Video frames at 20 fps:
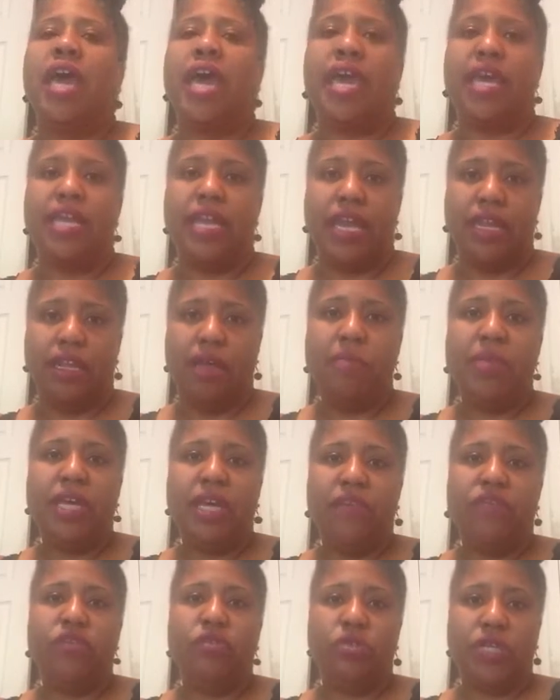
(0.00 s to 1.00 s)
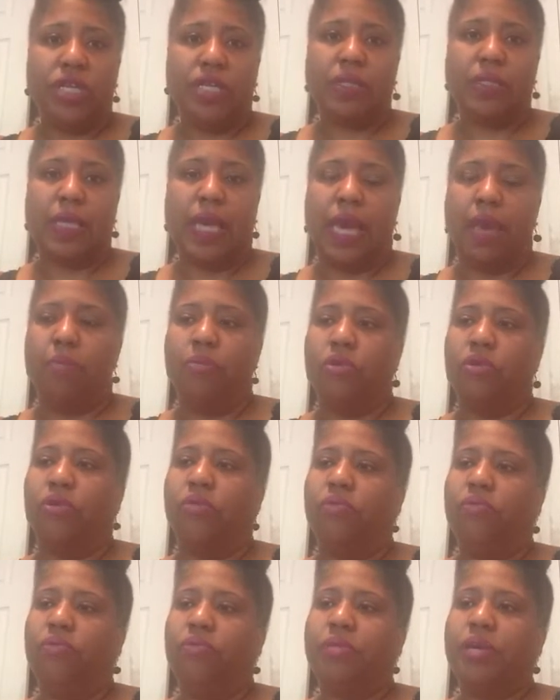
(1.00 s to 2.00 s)
and let me give you an example,
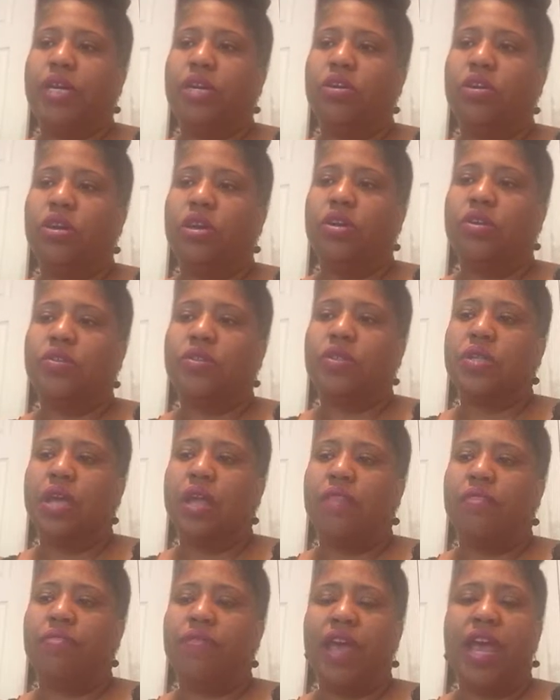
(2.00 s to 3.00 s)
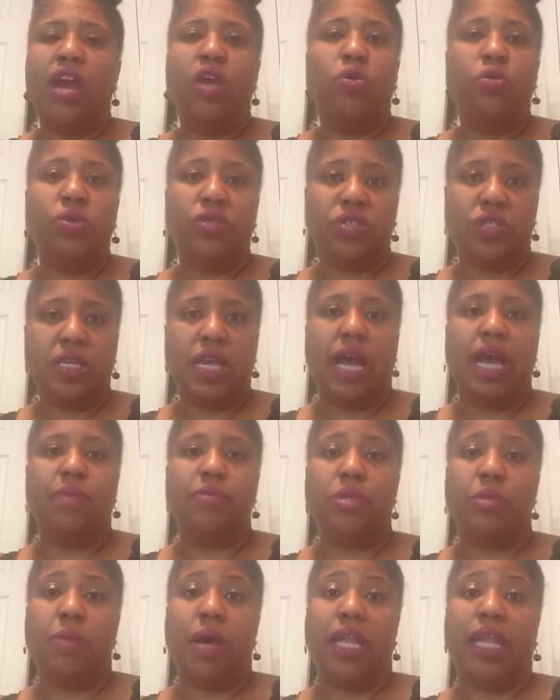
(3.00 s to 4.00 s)
because there was
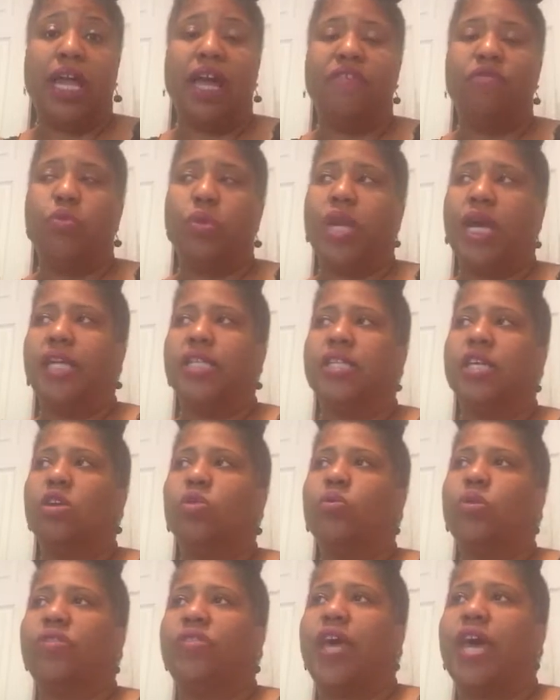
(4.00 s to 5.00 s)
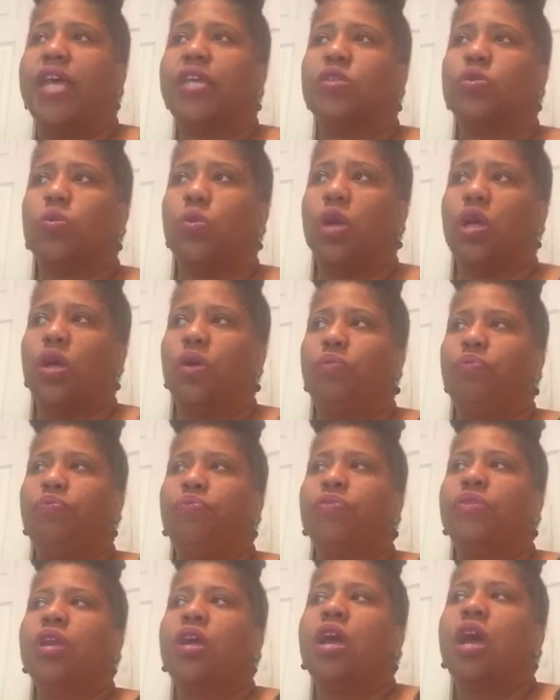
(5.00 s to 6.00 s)
times in my life when I dealt with that as well.
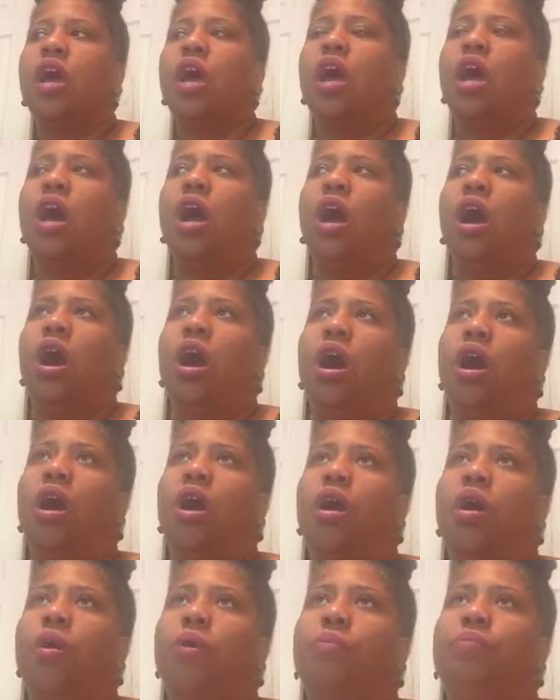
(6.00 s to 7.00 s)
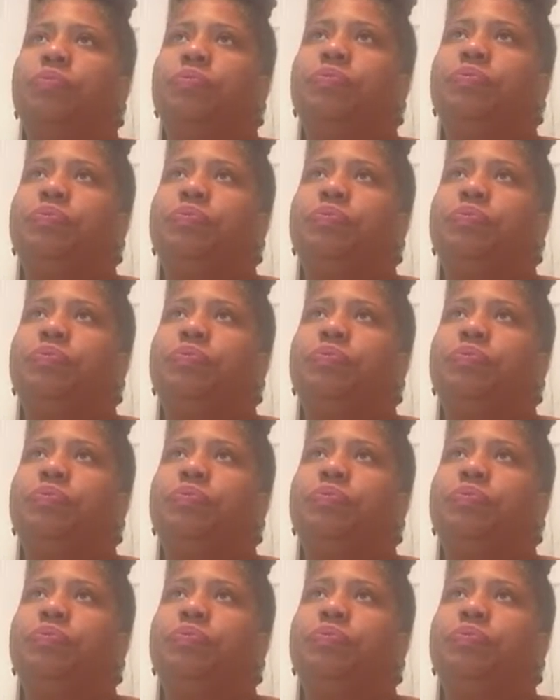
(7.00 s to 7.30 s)
A